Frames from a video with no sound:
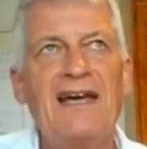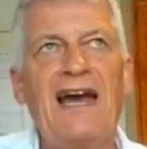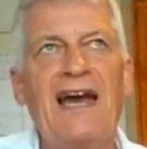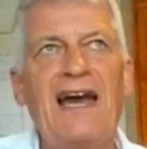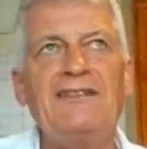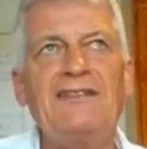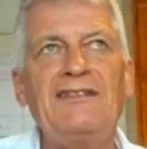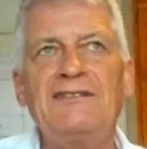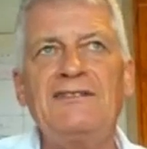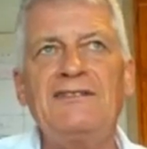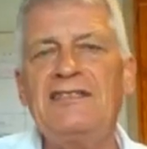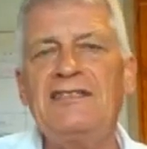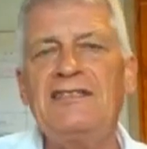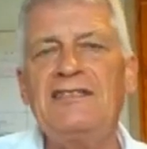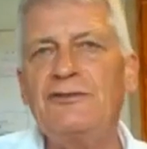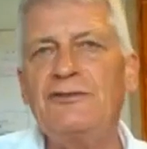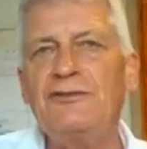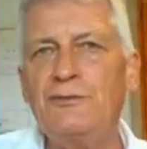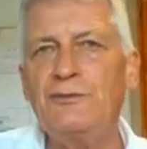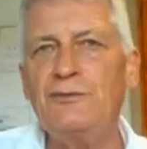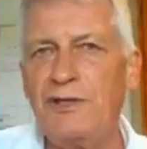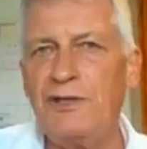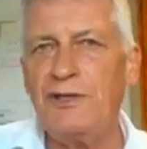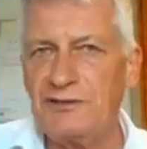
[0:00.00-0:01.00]
And you need
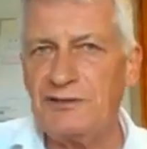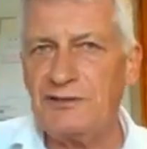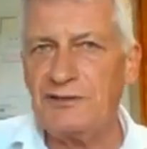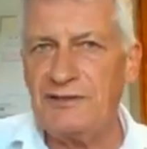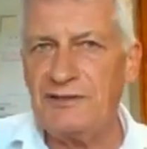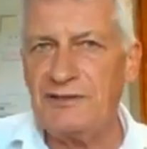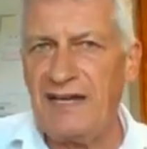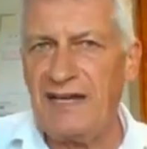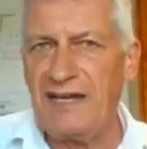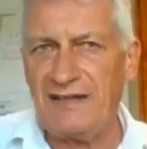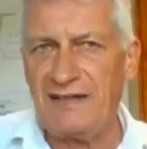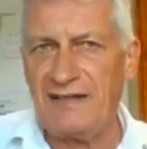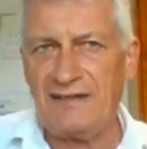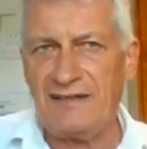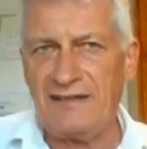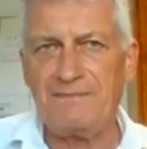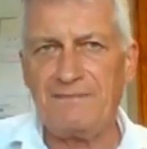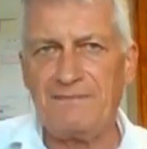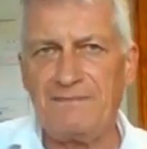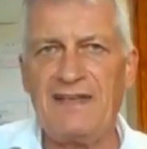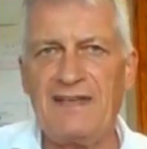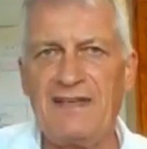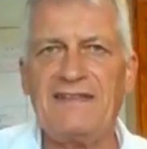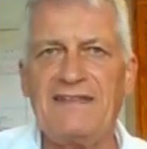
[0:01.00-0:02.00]
to work
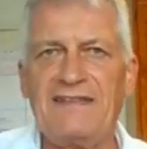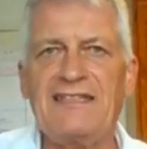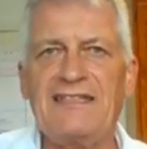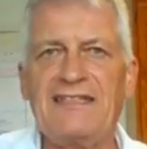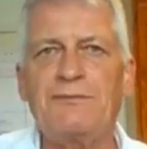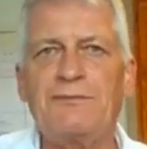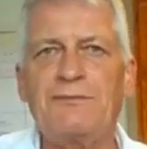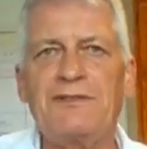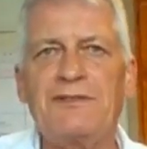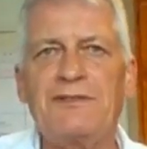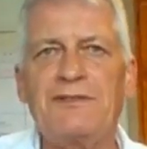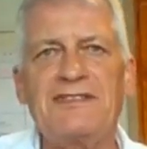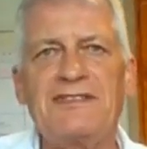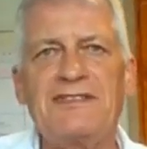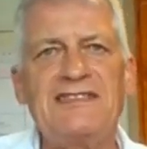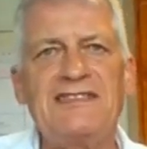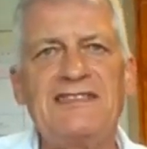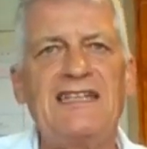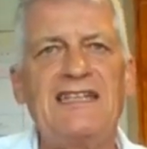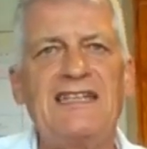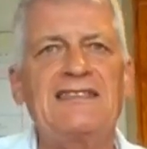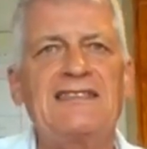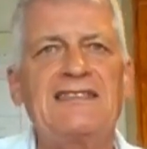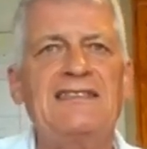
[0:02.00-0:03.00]
together, and that's what the
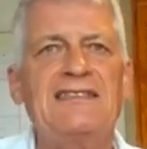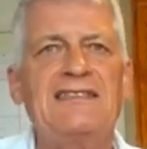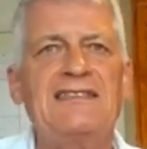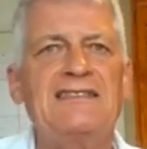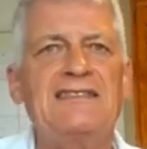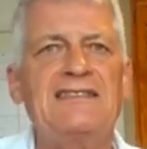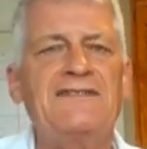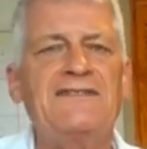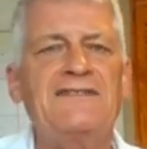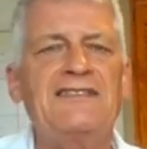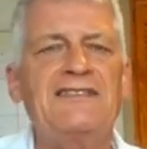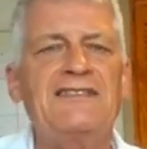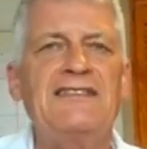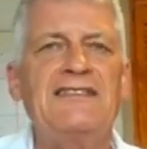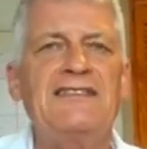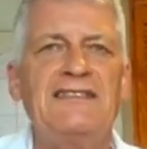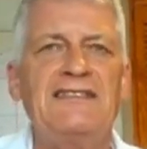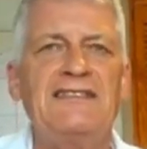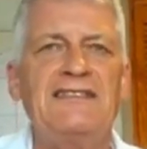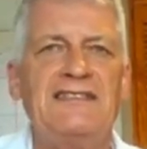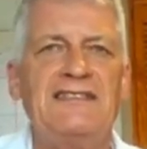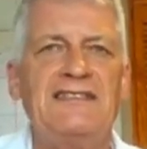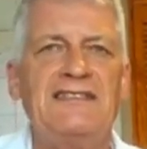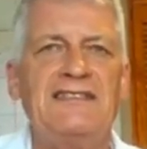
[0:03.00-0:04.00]
center is
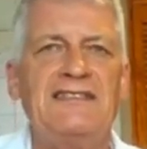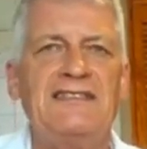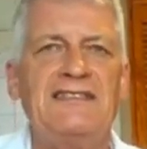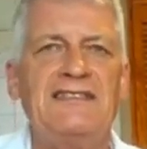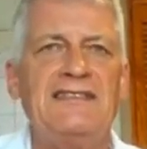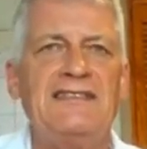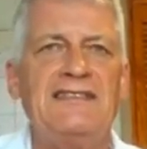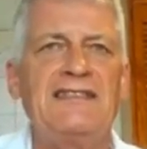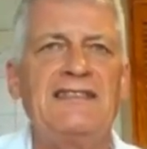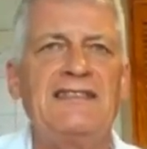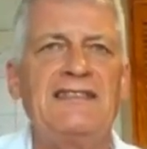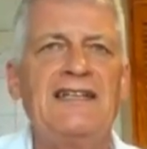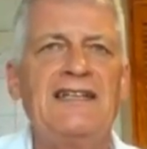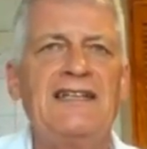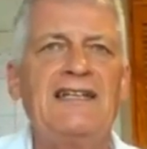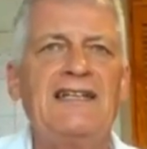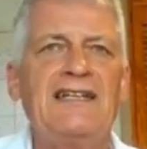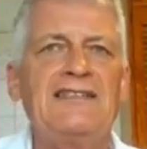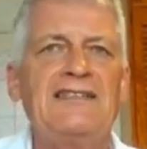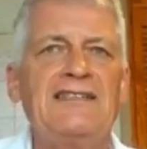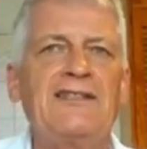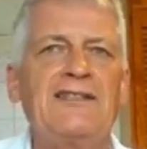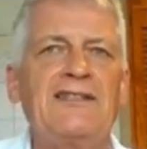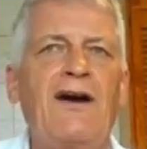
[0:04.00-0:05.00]
facilitating.
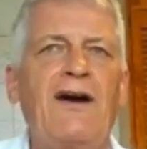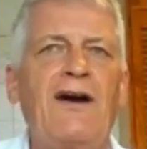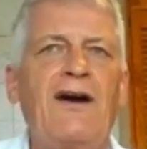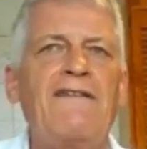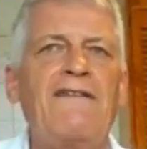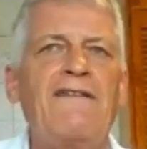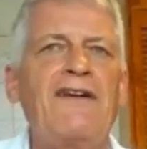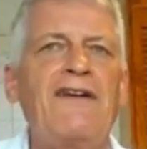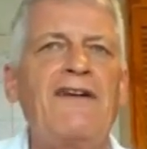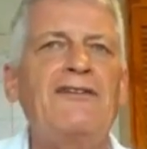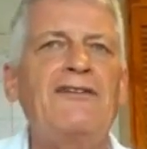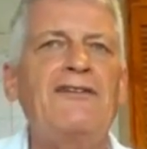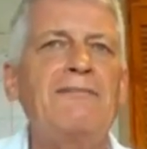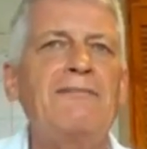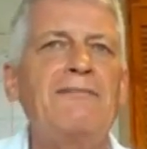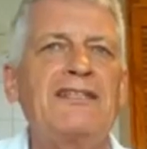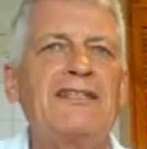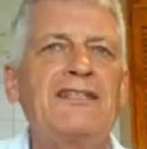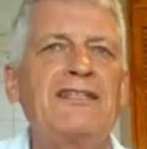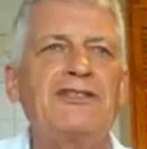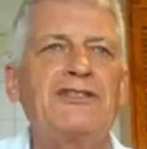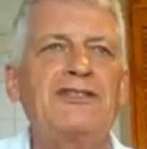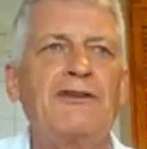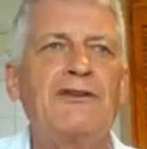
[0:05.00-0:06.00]
So I very
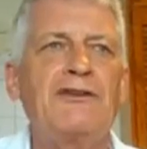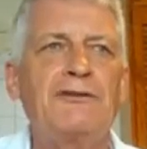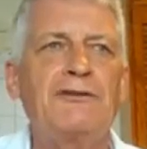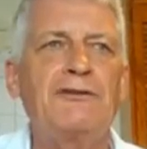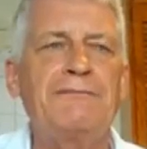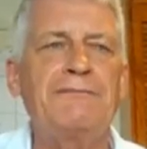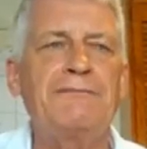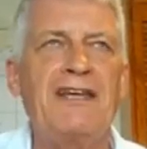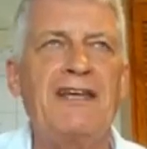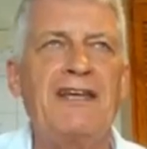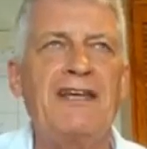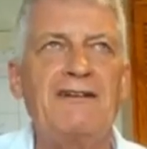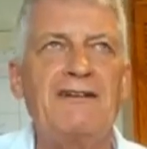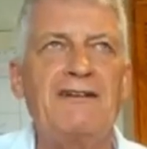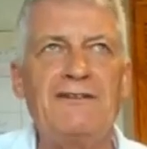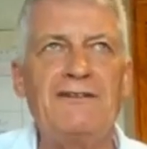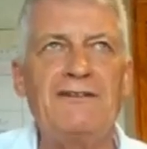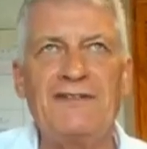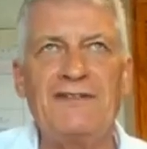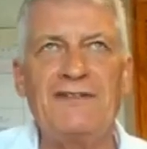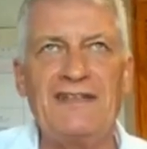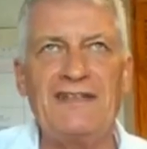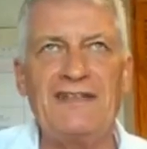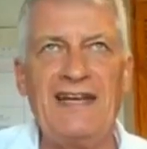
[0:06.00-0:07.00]
much hope that
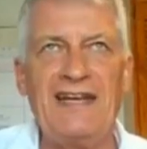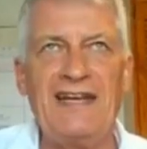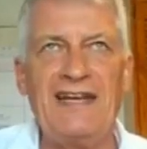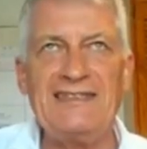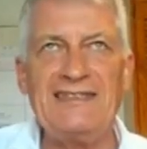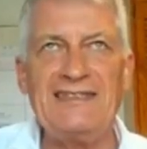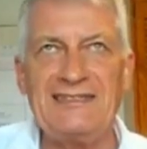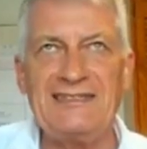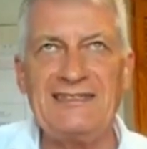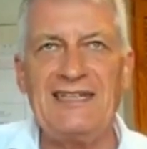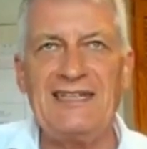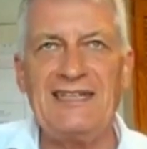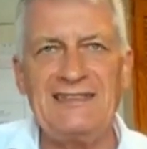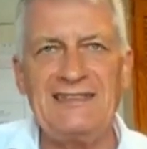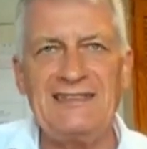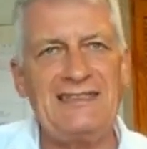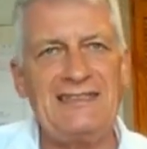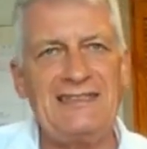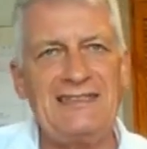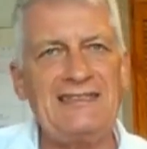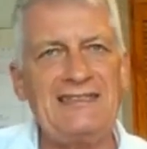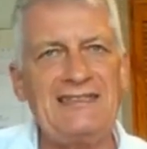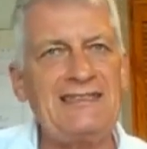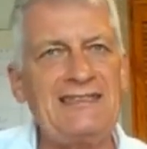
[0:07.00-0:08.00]
over the next 10
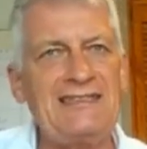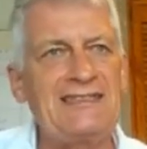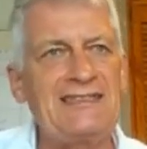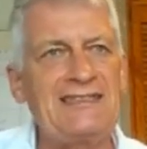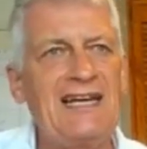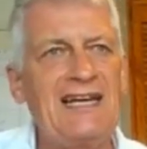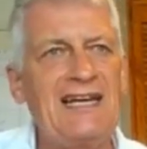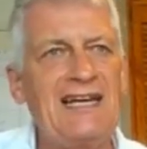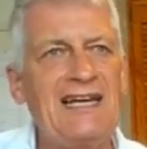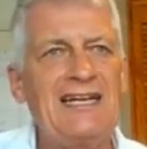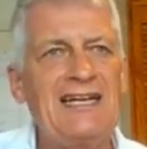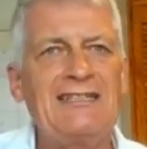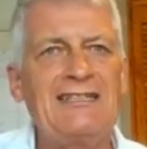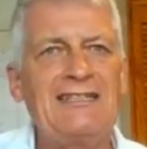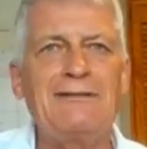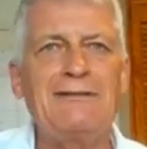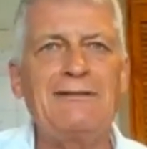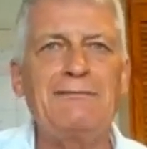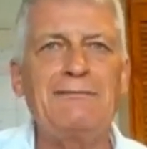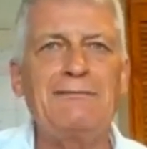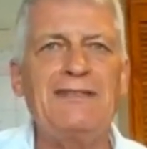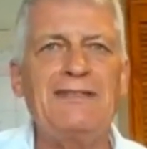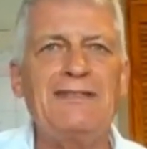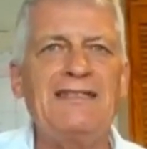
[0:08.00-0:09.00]
years,
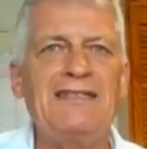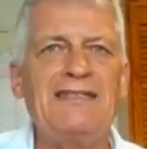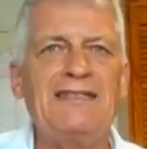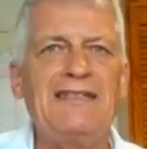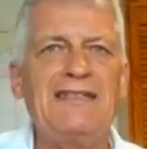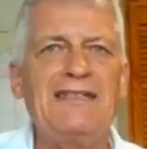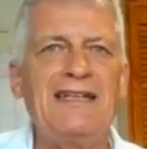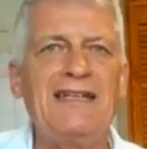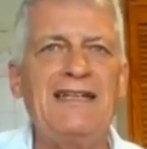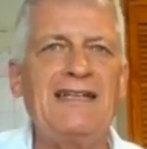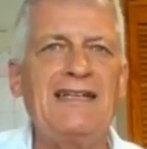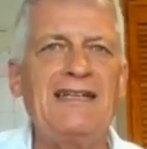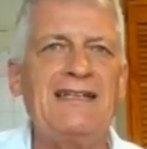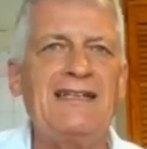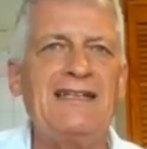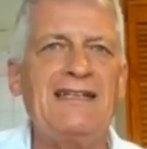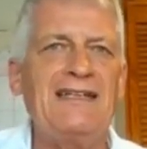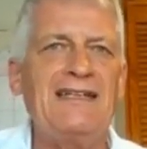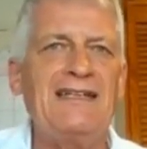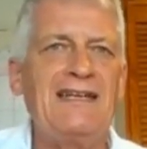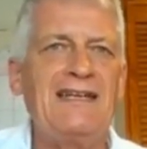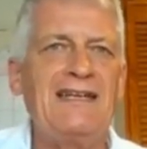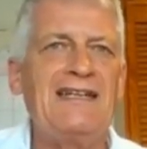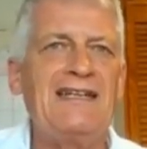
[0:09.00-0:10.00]
we
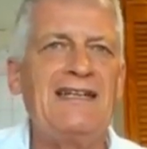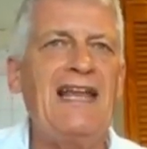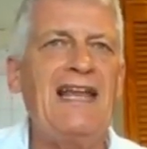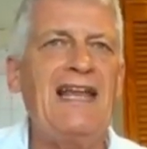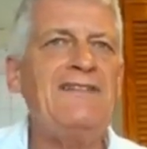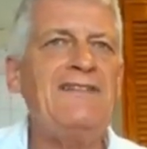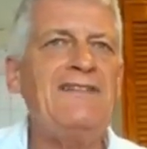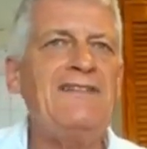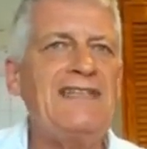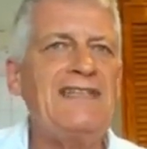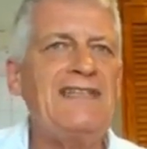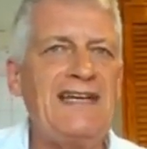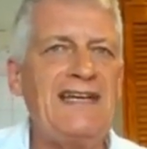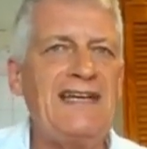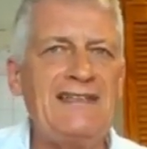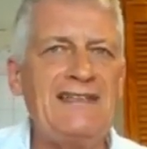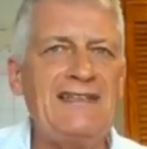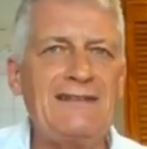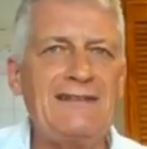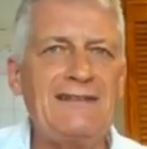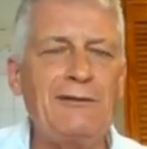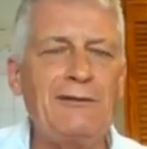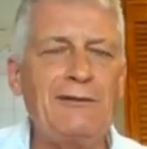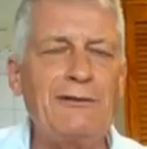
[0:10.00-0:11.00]
will
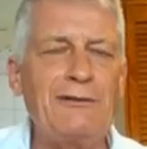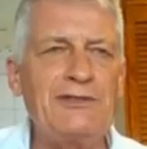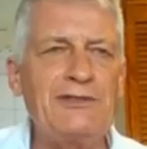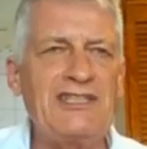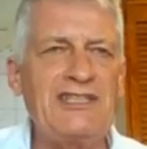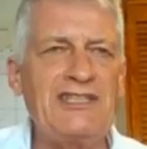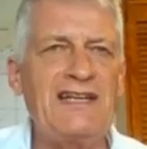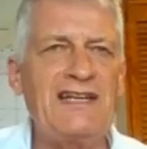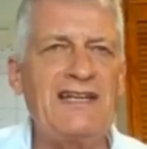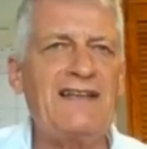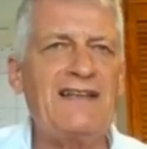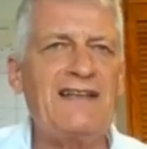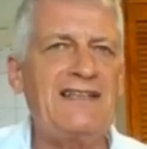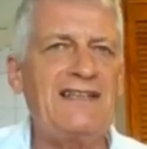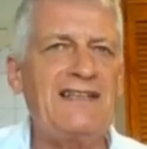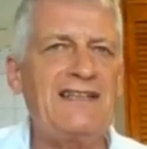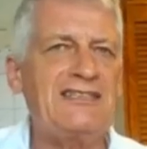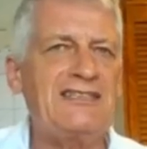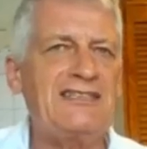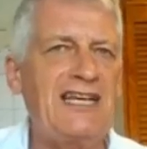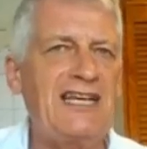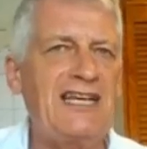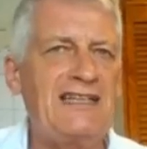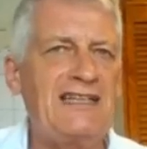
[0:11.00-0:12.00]
navigate those and
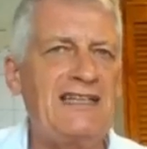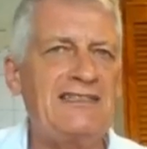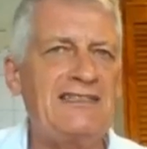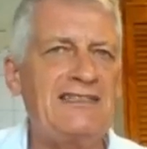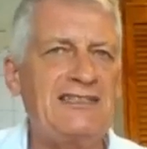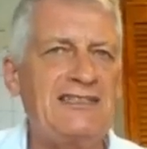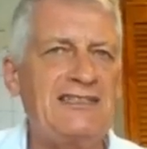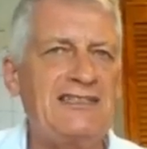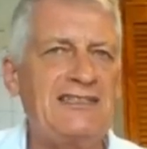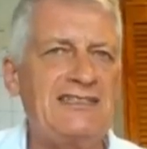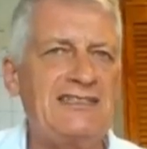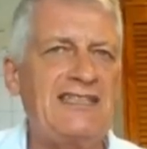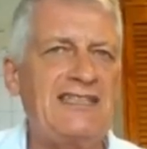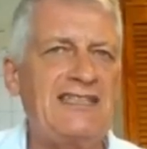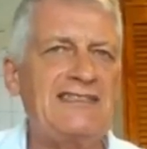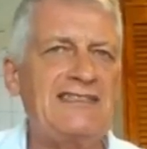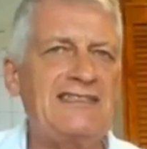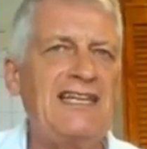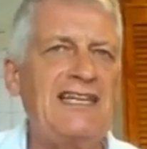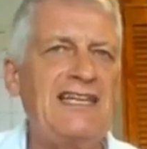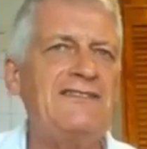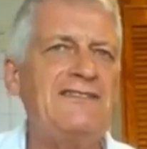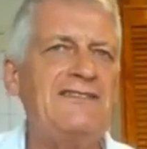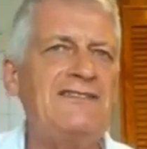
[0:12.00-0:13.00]
other challenges
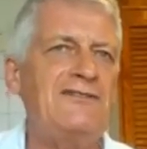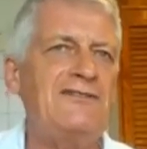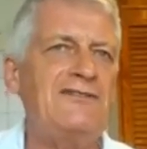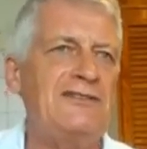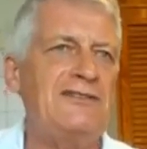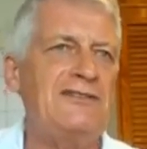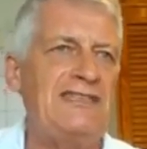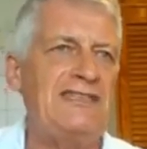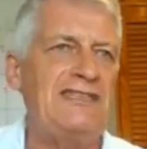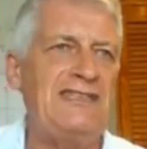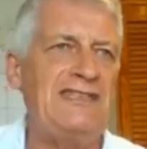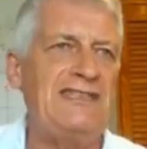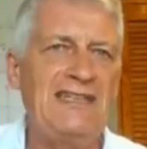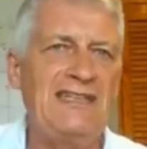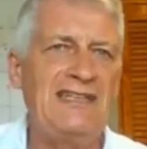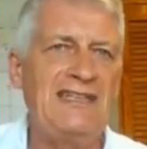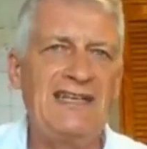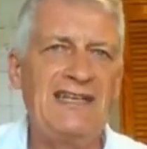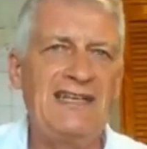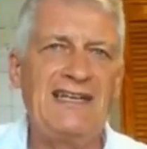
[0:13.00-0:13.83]
successfully.